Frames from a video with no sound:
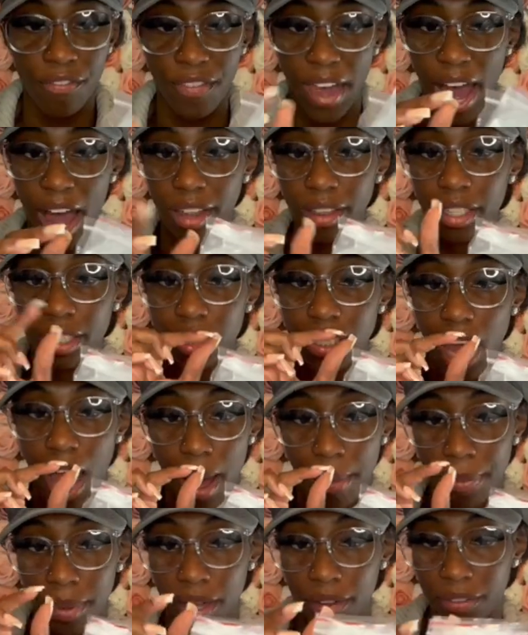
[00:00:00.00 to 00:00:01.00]
file the
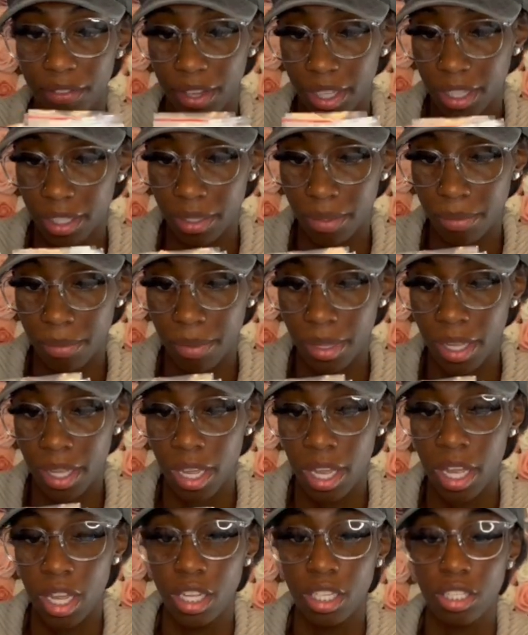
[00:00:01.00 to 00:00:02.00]
top of them
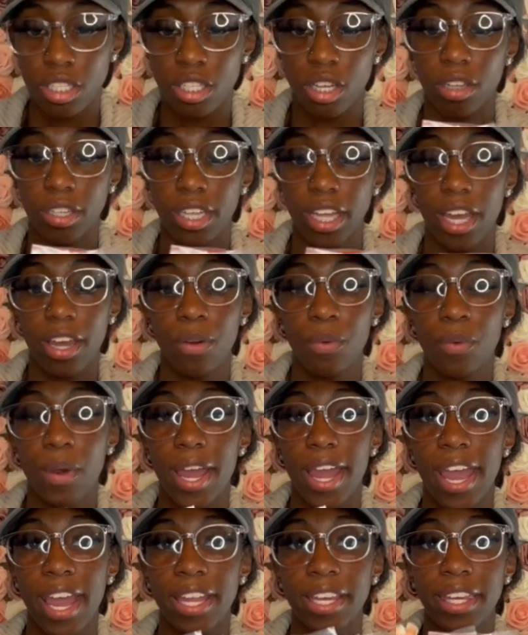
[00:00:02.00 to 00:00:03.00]
so that
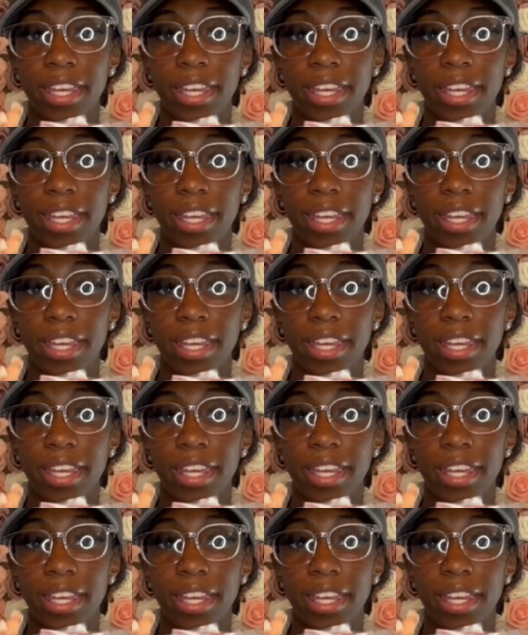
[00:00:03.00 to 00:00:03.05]
way